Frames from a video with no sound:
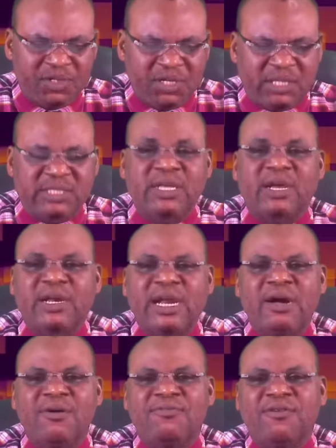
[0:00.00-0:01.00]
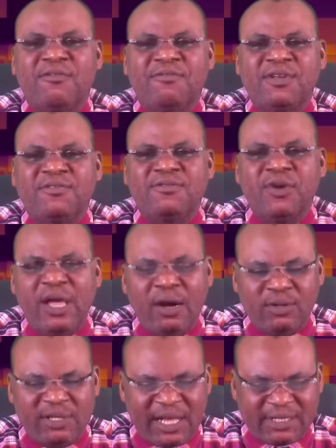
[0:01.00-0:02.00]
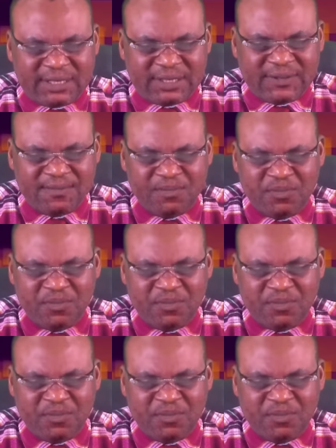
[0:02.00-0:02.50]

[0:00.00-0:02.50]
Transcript: It is a crown for faithful elders,